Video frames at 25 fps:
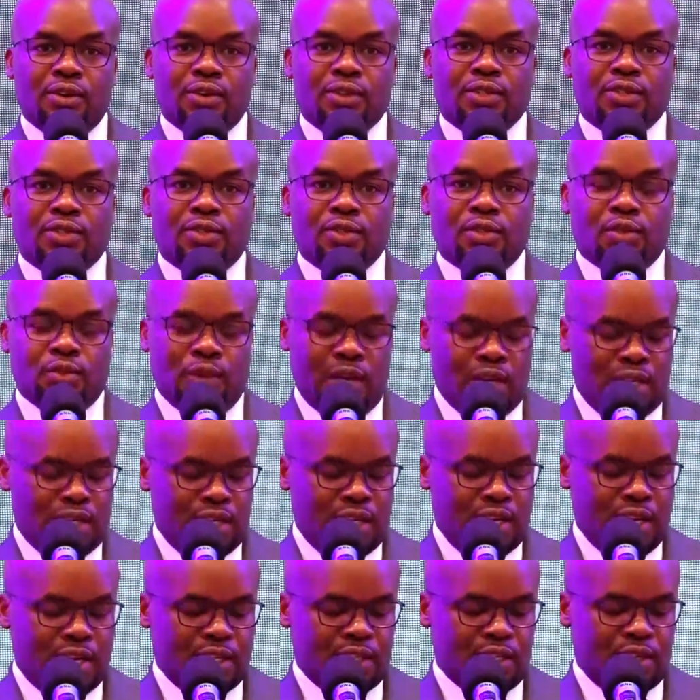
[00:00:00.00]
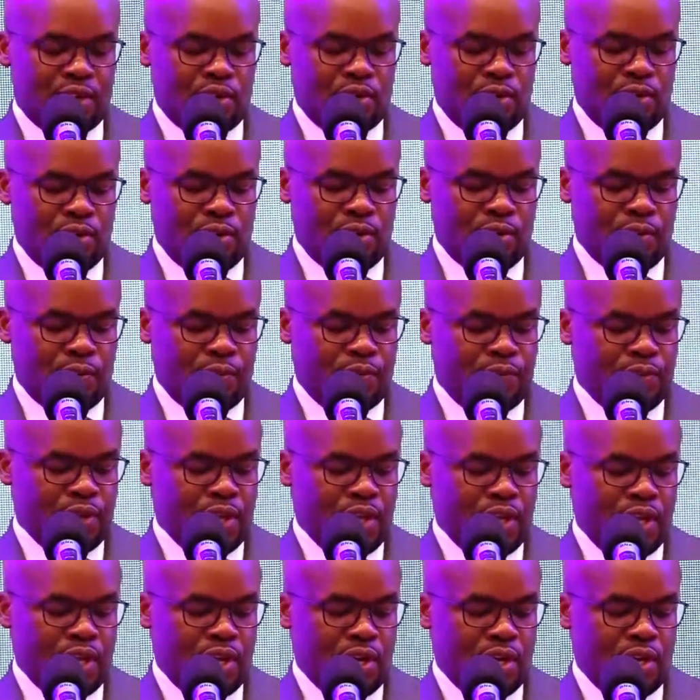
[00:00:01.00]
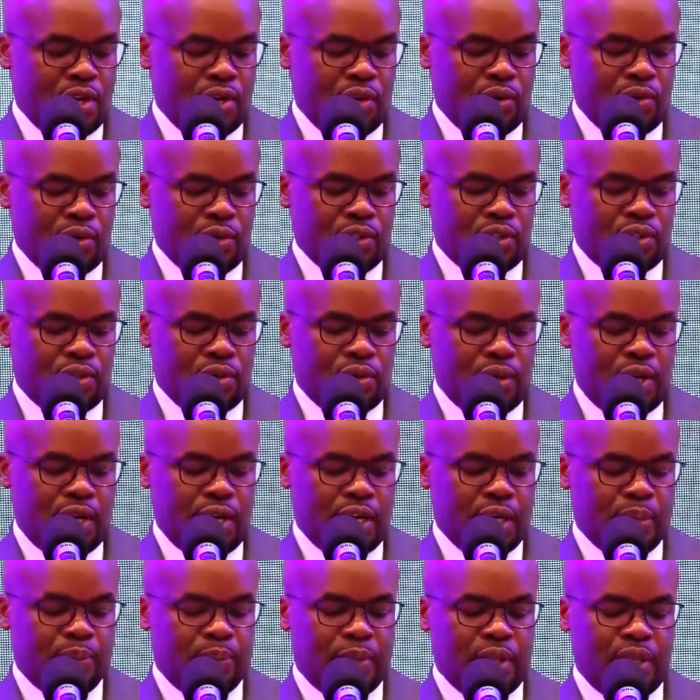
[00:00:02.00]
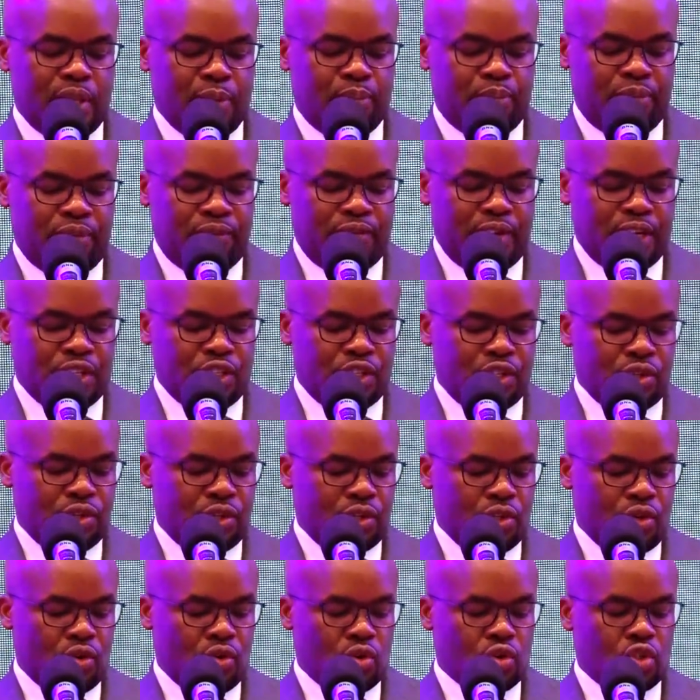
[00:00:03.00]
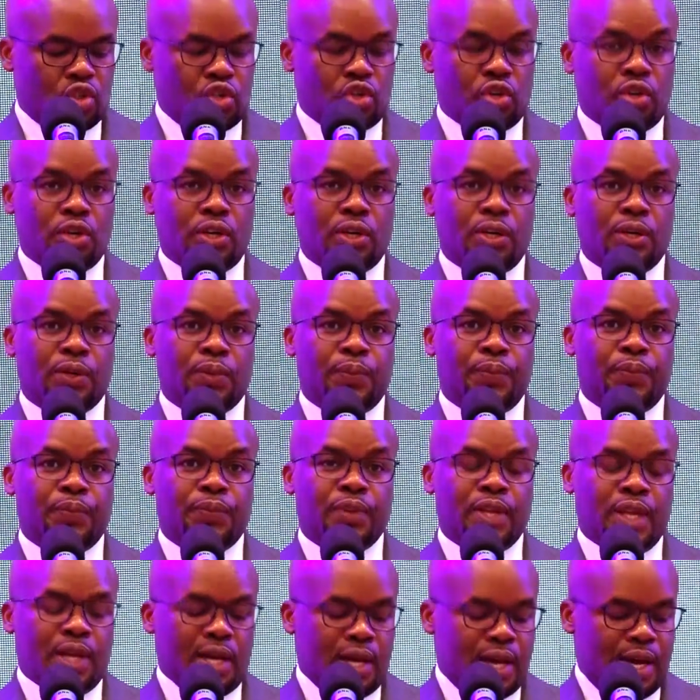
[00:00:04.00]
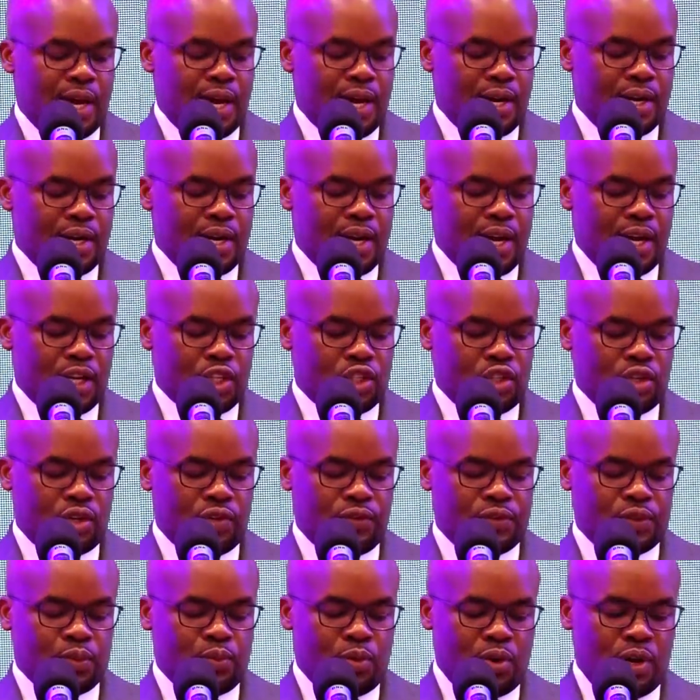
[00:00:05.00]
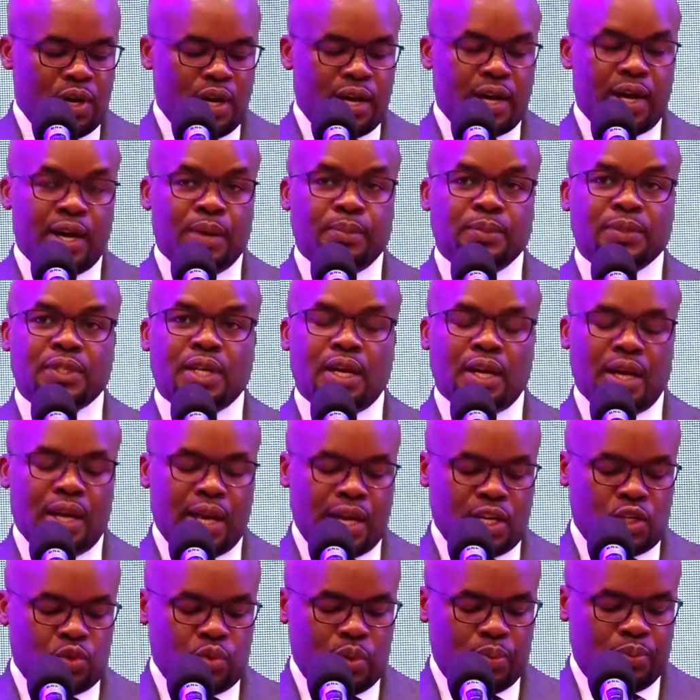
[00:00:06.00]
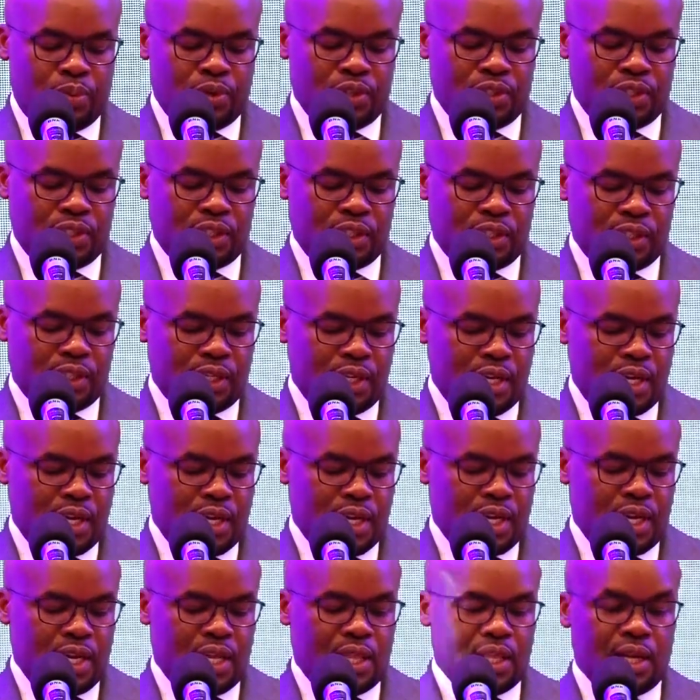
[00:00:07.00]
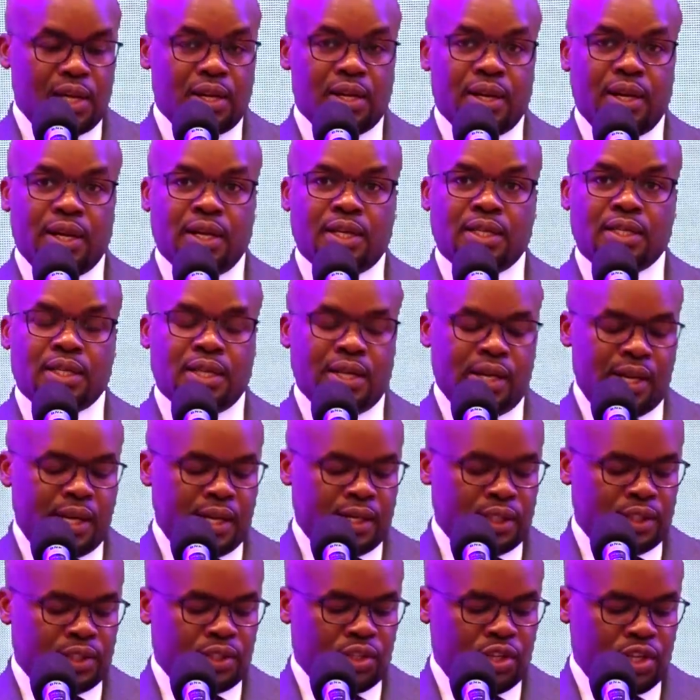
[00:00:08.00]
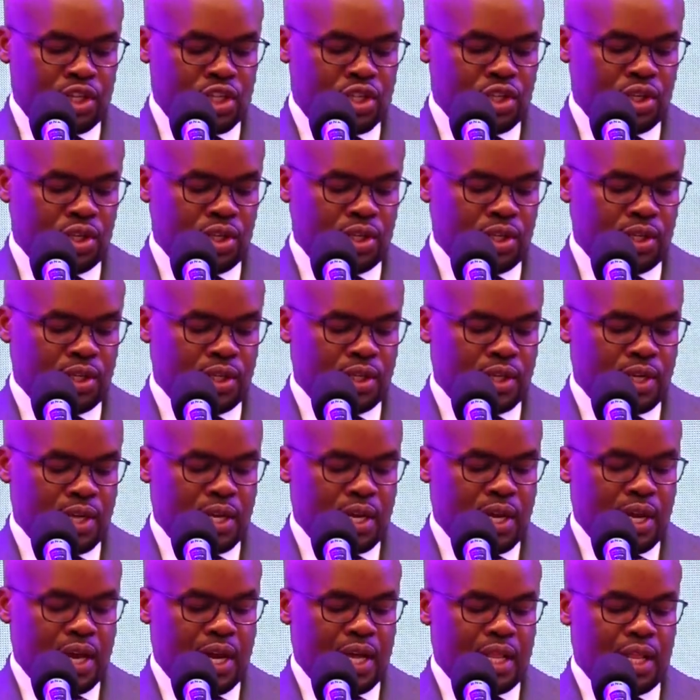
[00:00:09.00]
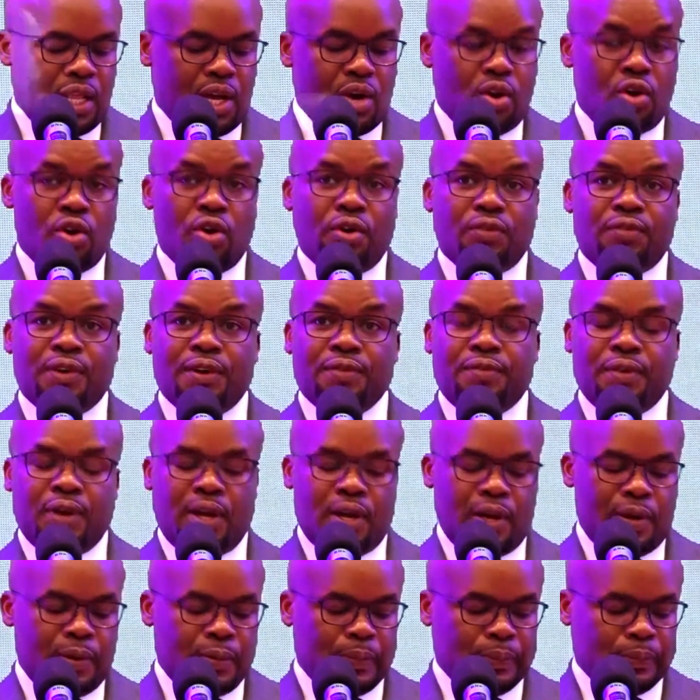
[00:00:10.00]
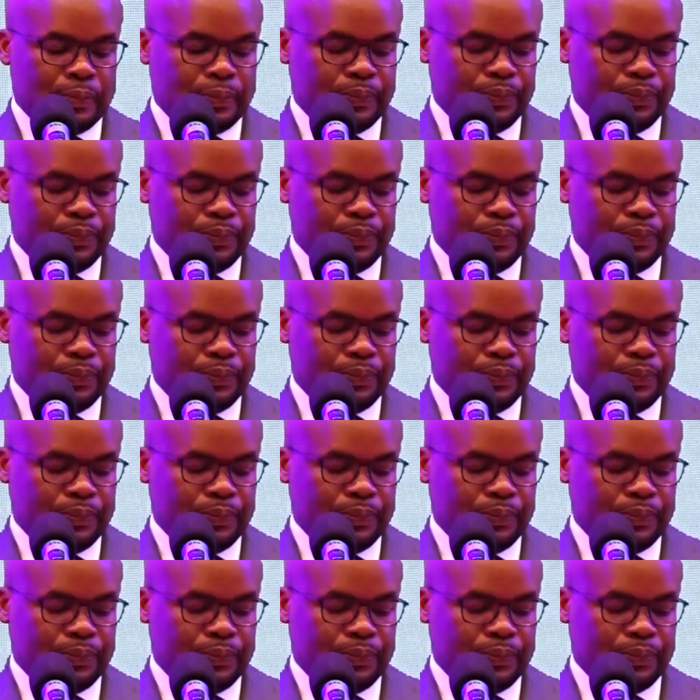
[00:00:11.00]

close to 20 years ago, was to help in the prevention, control, and reduction of small arms and light weapons in the Great Lakes region and the Horn of Africa.